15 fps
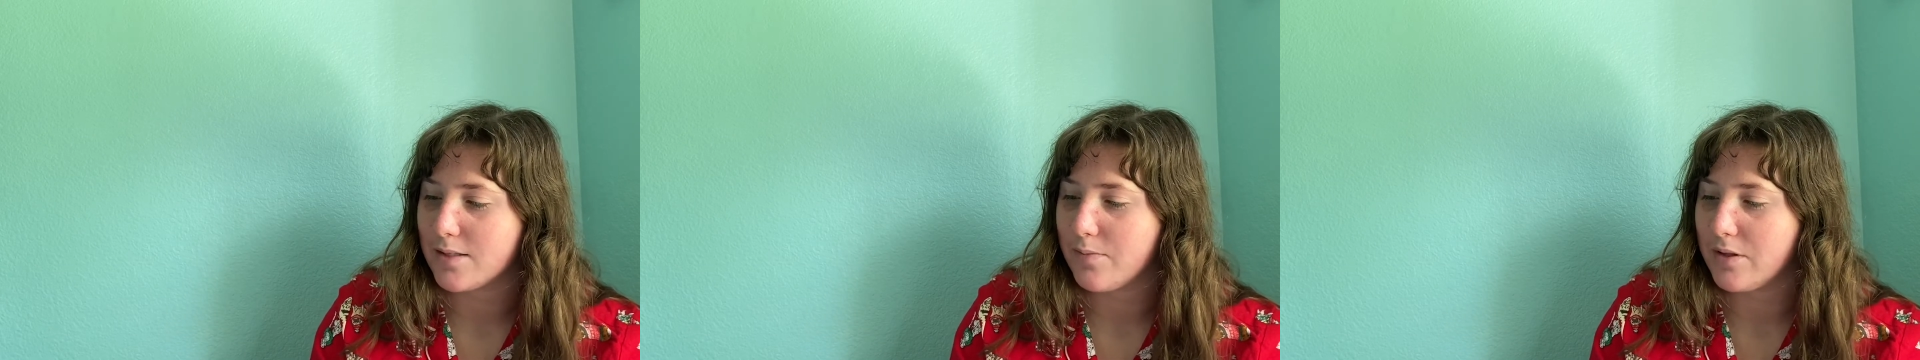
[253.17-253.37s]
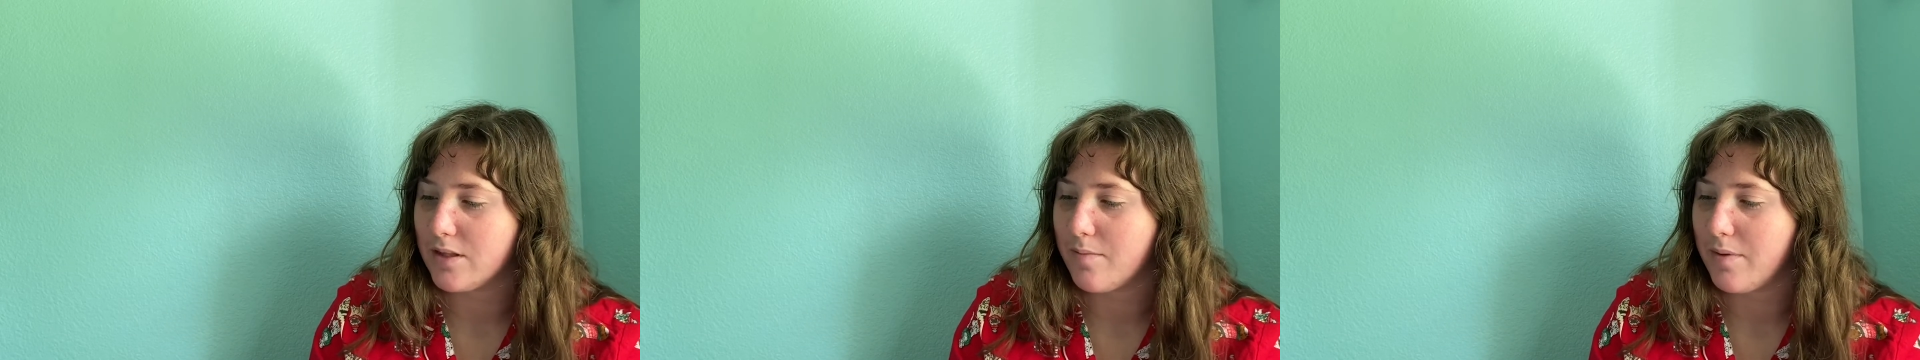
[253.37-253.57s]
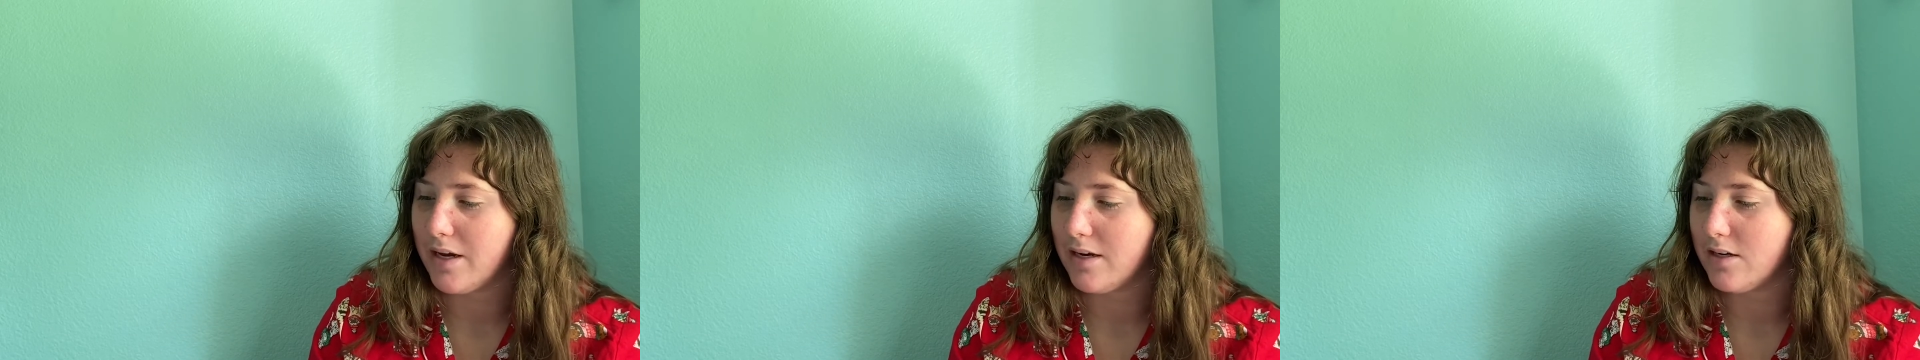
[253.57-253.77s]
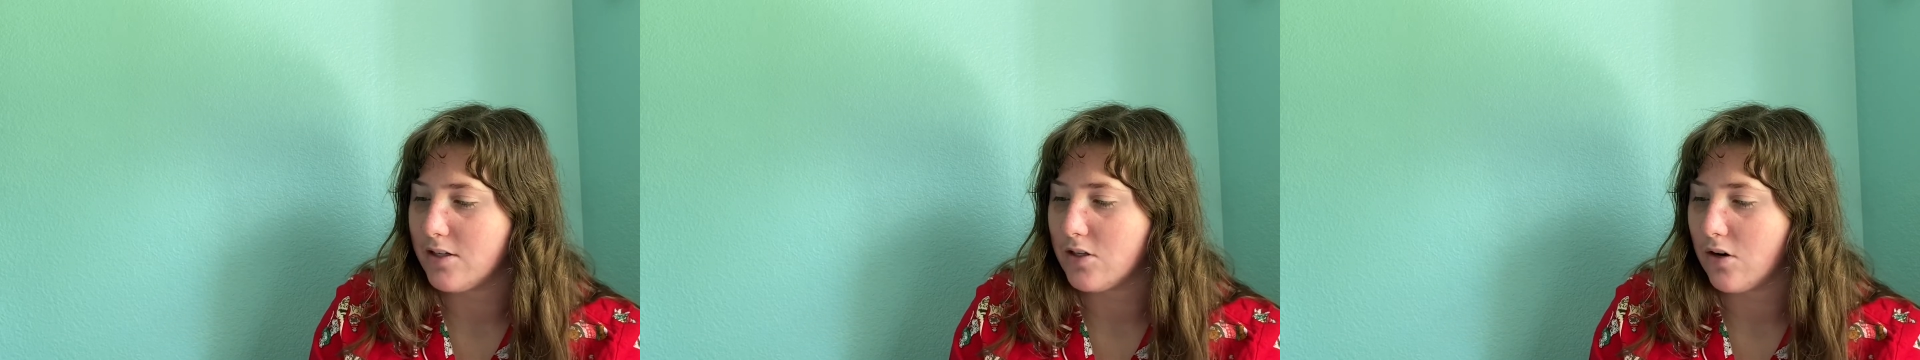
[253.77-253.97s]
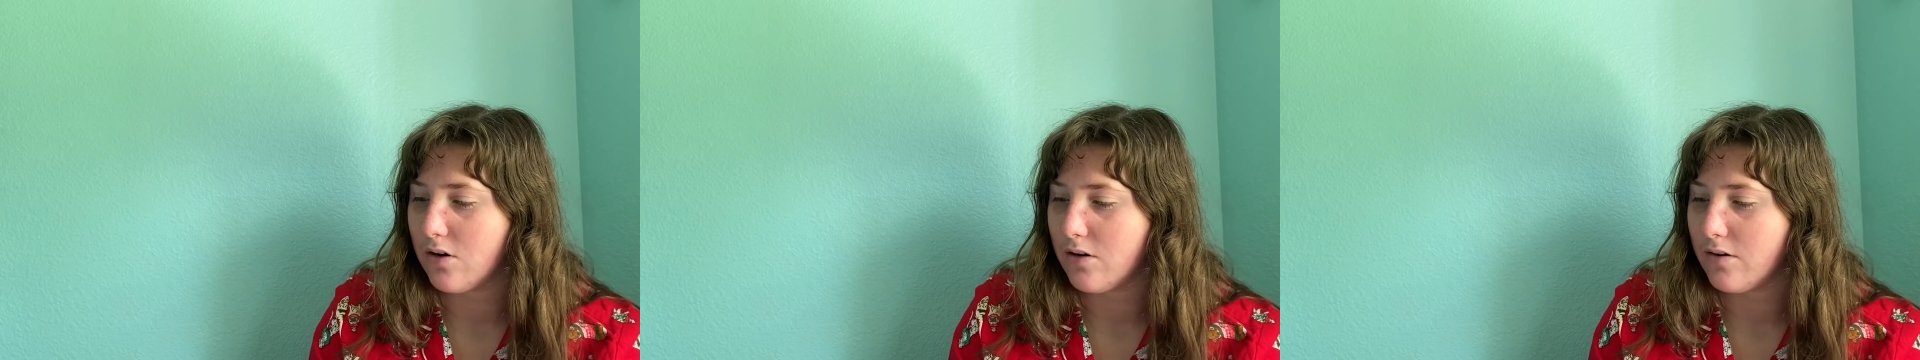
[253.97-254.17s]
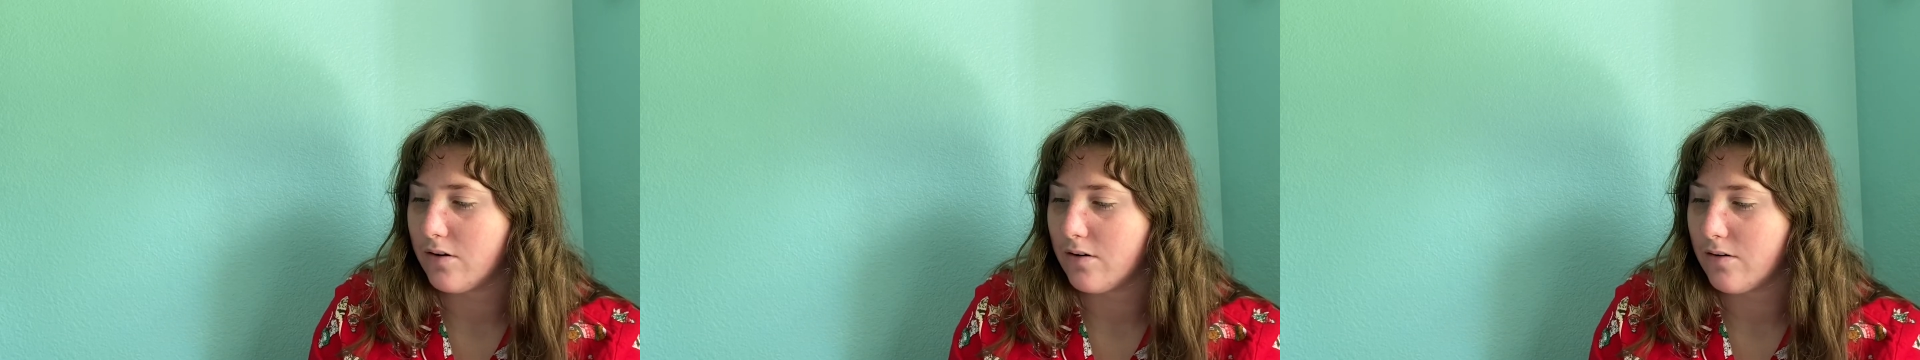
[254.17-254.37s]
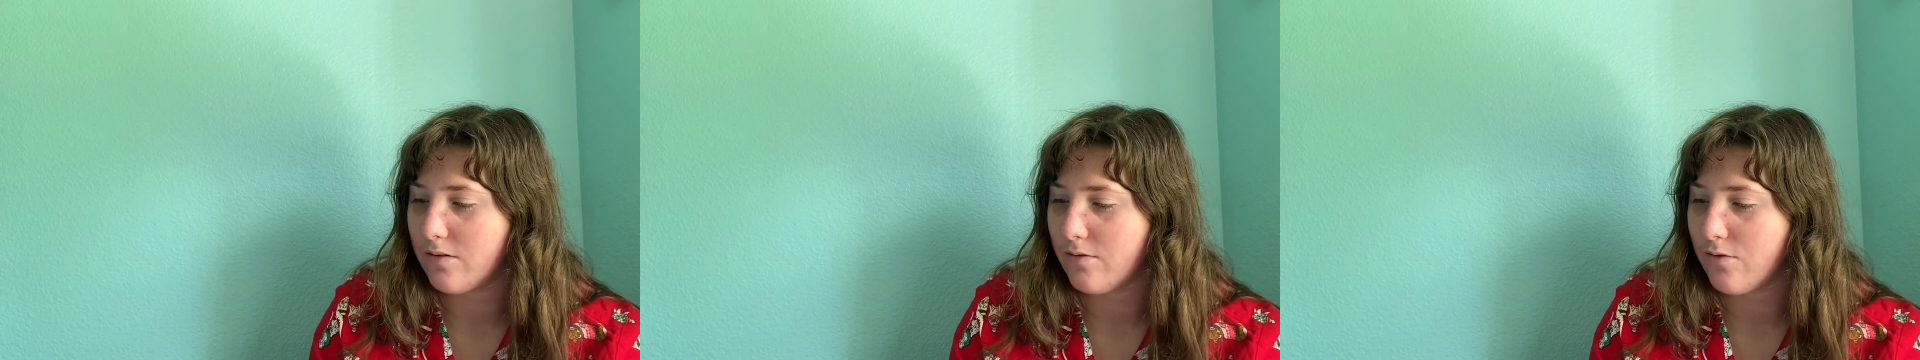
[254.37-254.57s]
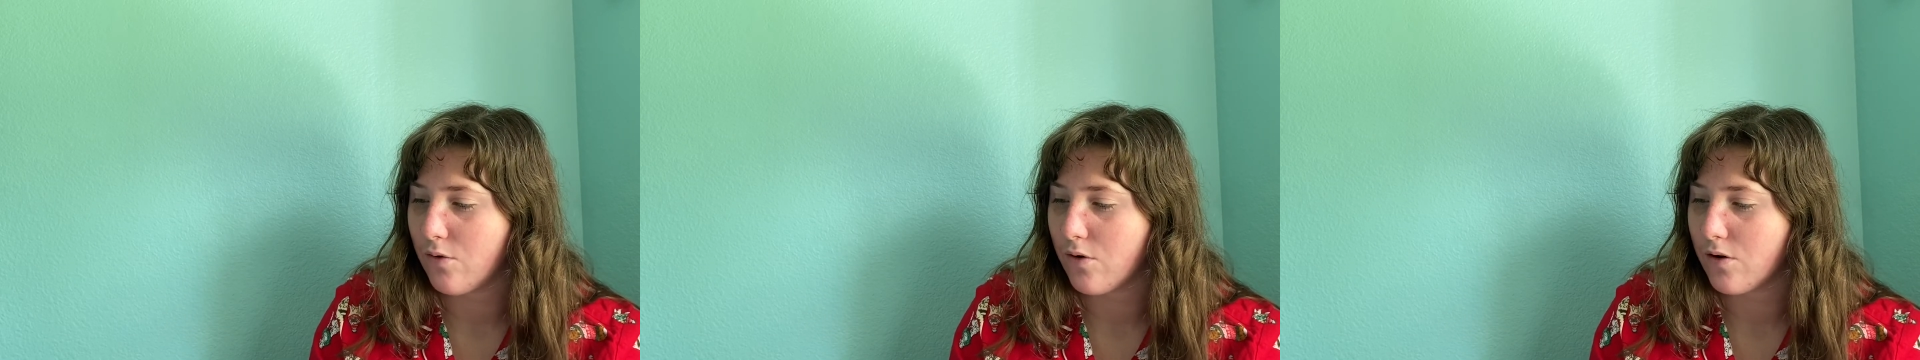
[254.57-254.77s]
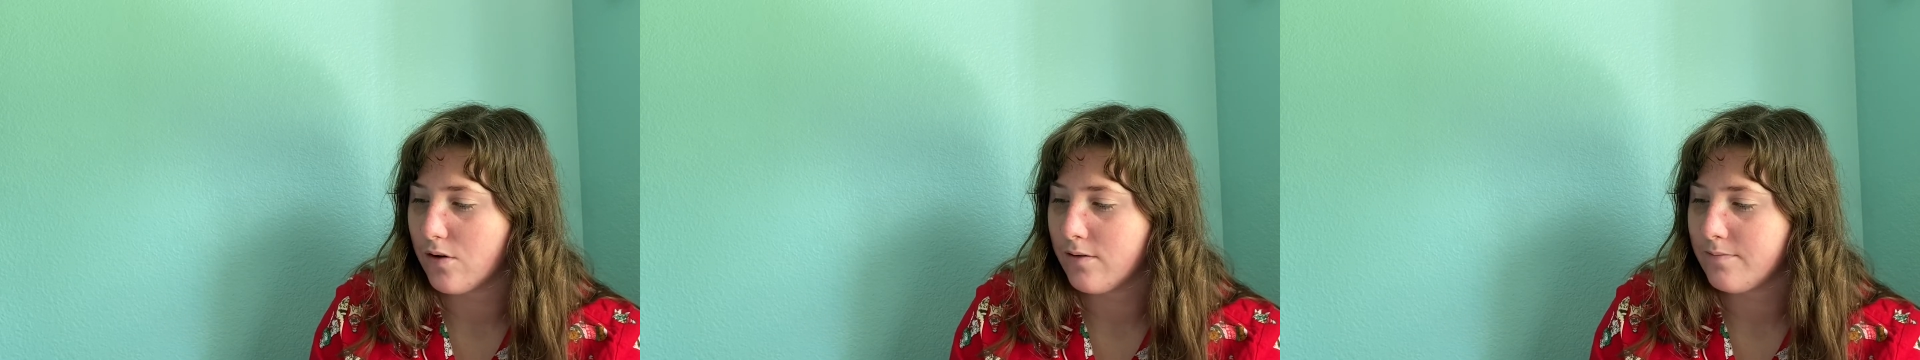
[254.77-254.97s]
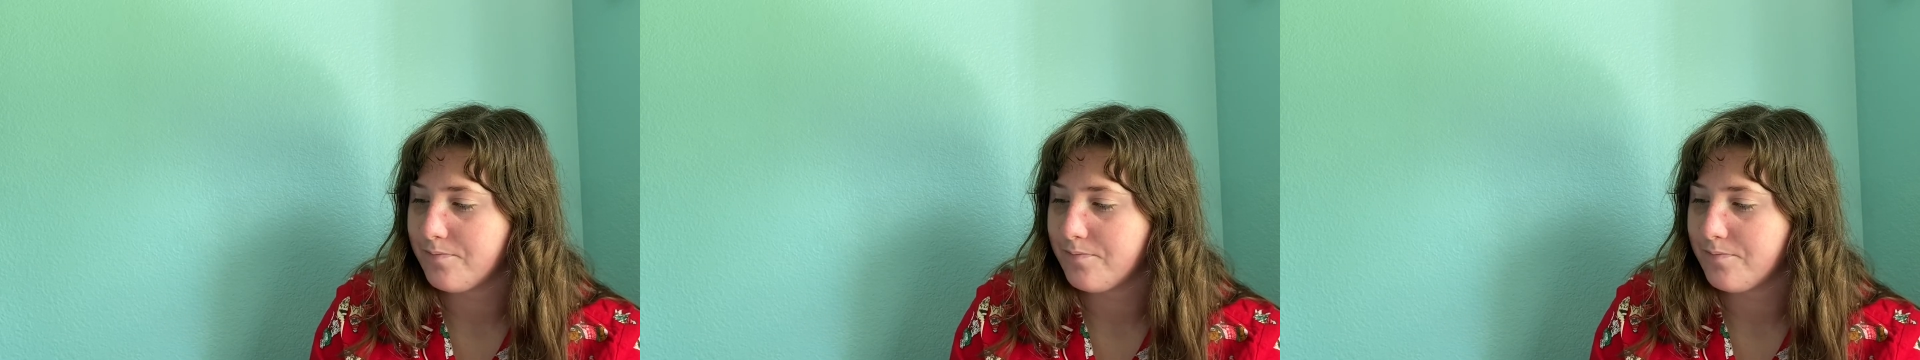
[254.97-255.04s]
put the bandage on for her.